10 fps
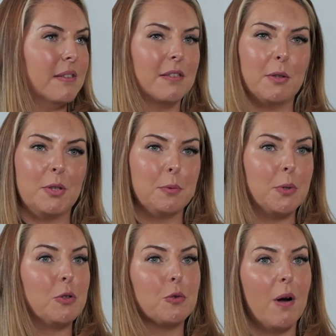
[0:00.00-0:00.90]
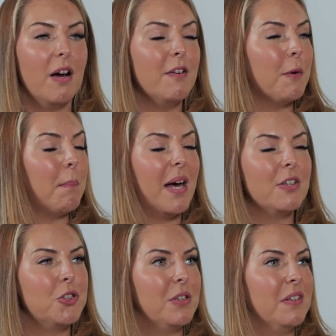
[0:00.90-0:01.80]
so much more drive and
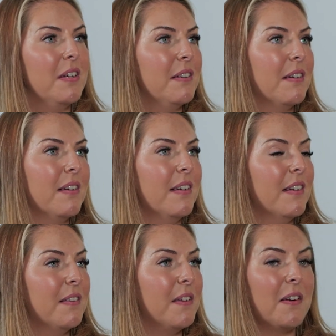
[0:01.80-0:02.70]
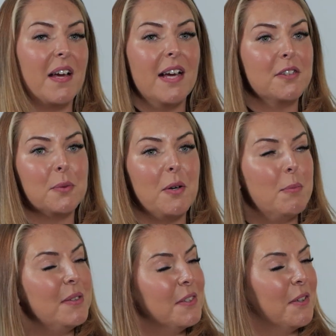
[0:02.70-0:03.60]
passion than I had 12
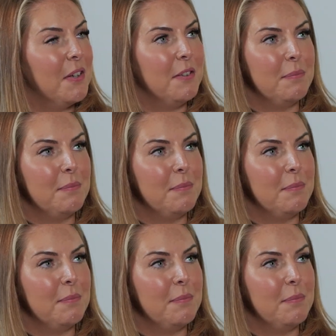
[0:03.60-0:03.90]
months ago.